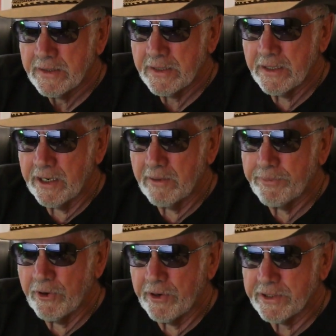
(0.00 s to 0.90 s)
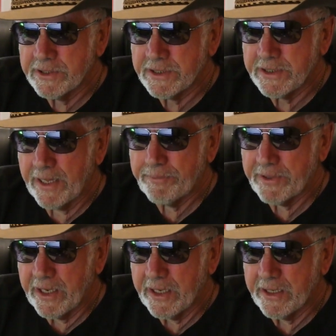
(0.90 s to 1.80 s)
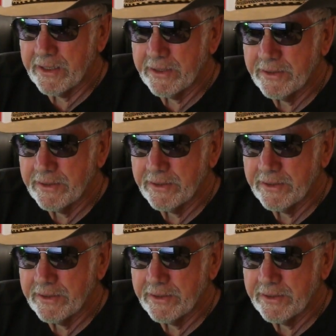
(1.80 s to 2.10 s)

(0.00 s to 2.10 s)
The little boy's stepdad,